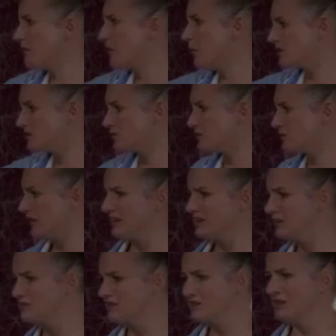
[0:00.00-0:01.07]
time I wasn't was when I
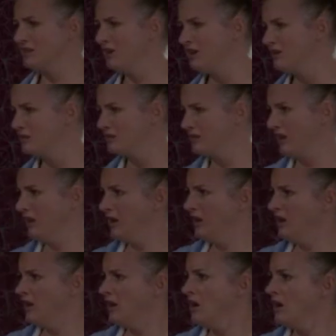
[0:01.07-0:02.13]
nipped to the loo.
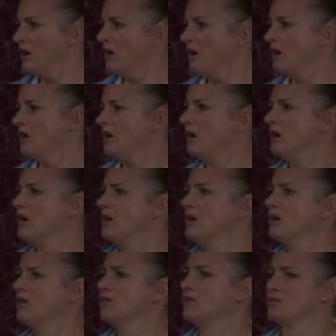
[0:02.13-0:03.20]

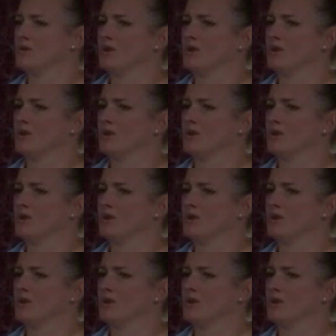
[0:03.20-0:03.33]
Oh,